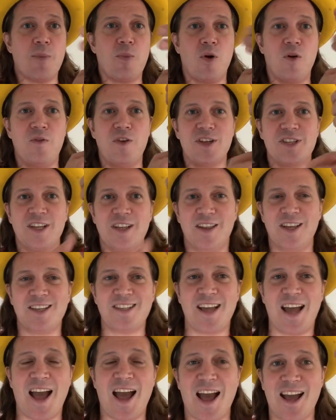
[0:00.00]
But obviously
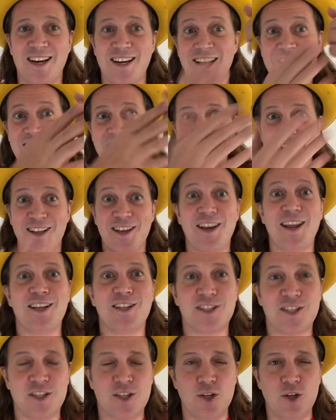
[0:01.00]
this hand
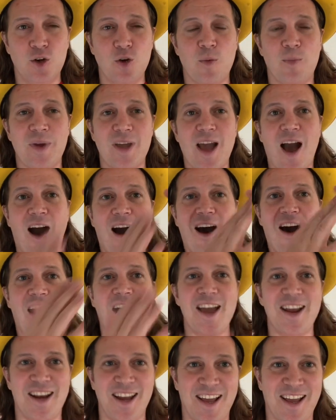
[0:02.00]
needs to be
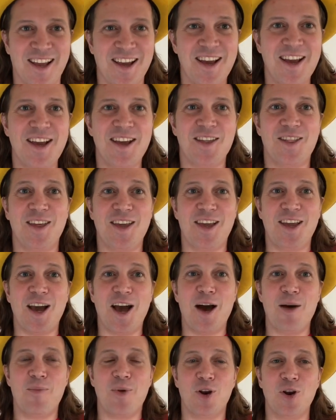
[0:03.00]
hiding the
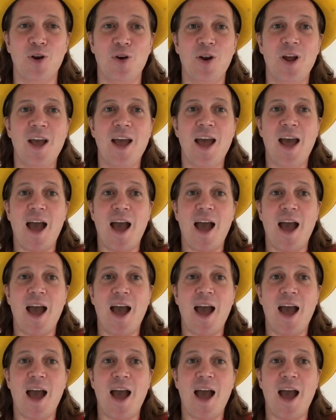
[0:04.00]
balloon.